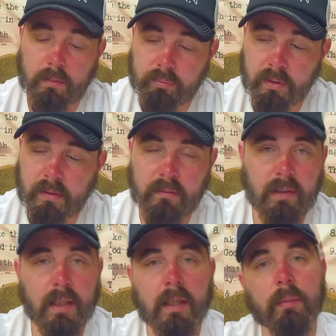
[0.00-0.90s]
the blood of the
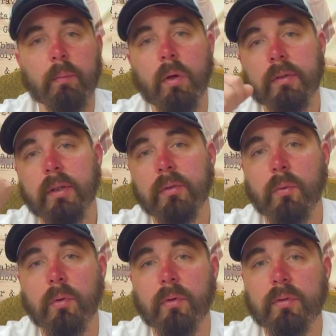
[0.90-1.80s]
lamb and marked their
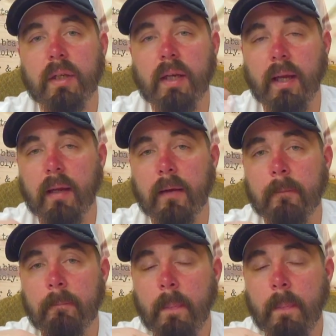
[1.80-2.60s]
doors, and